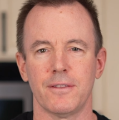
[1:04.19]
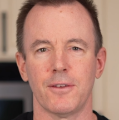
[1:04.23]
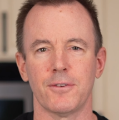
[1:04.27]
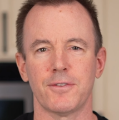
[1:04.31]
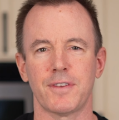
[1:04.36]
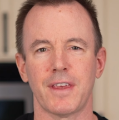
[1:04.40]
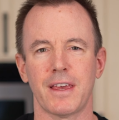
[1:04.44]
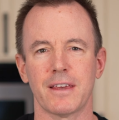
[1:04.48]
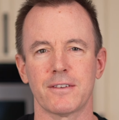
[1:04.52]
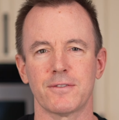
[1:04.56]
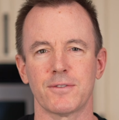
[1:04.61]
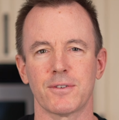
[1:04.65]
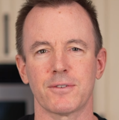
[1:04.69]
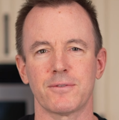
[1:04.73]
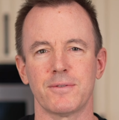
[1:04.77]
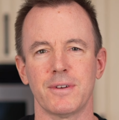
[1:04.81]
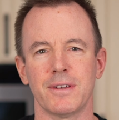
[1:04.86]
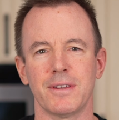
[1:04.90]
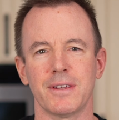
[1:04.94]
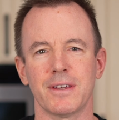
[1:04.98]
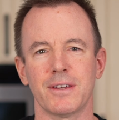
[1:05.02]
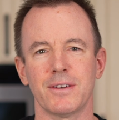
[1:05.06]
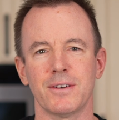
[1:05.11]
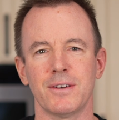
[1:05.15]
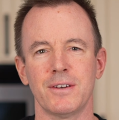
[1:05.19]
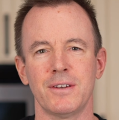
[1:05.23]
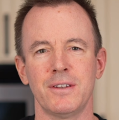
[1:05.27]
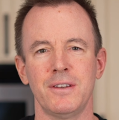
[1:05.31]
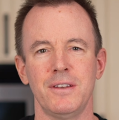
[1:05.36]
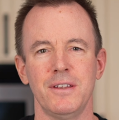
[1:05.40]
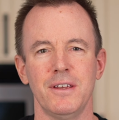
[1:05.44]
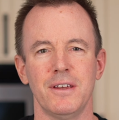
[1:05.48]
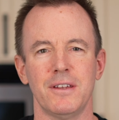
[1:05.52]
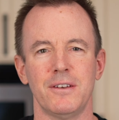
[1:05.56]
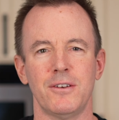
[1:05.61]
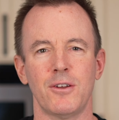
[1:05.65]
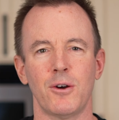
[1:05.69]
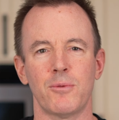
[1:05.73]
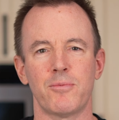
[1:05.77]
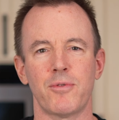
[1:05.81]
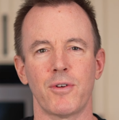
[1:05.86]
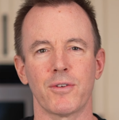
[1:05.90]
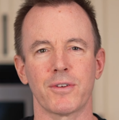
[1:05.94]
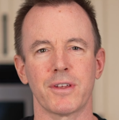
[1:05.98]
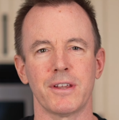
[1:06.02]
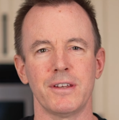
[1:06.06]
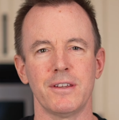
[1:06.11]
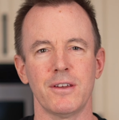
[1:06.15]
Those eggs look really good, no
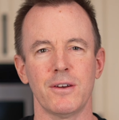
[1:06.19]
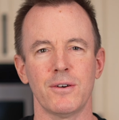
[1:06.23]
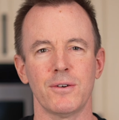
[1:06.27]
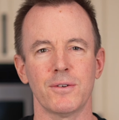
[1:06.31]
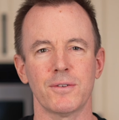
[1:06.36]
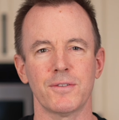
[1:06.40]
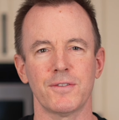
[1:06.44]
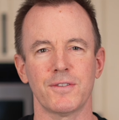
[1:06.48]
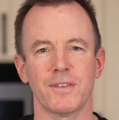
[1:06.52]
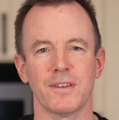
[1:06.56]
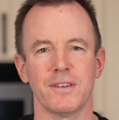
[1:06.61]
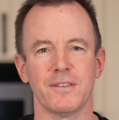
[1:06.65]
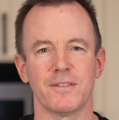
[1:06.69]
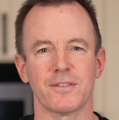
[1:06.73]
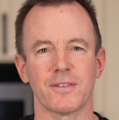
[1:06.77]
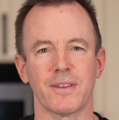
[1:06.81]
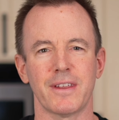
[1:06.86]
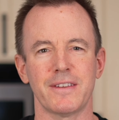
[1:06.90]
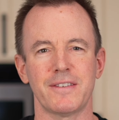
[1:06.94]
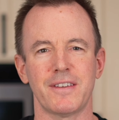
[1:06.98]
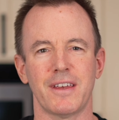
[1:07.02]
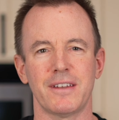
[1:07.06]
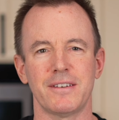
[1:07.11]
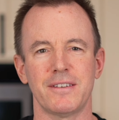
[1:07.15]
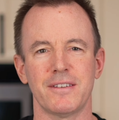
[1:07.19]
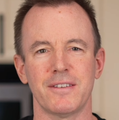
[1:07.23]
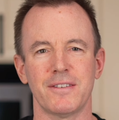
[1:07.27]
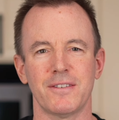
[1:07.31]
broken yolks, so let's head to the